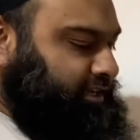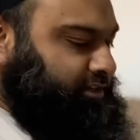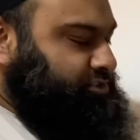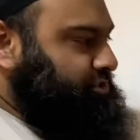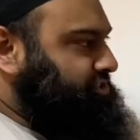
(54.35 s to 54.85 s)

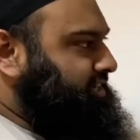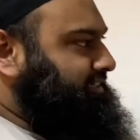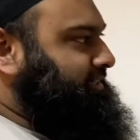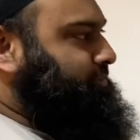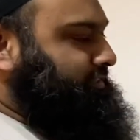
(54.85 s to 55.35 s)
So
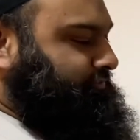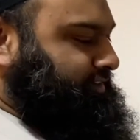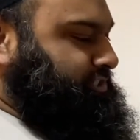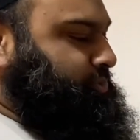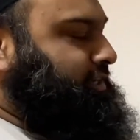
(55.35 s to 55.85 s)
starting with the
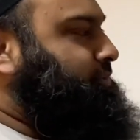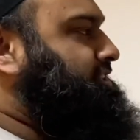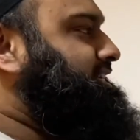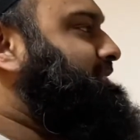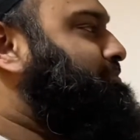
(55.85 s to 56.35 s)
first word,
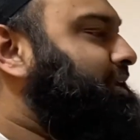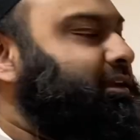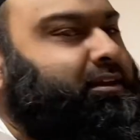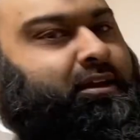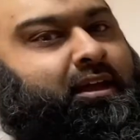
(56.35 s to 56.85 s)
which is
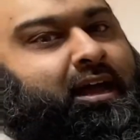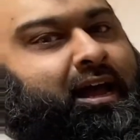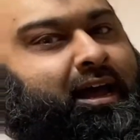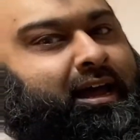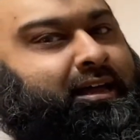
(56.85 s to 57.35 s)
bi,
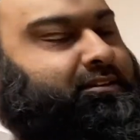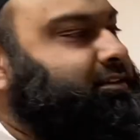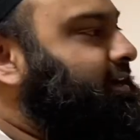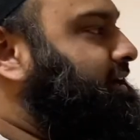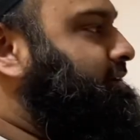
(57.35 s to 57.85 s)
and
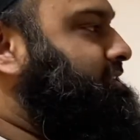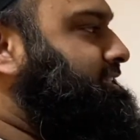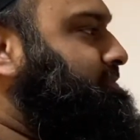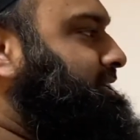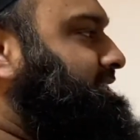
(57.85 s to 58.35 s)

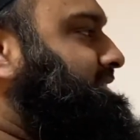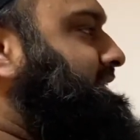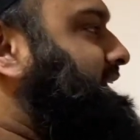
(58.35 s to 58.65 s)
this means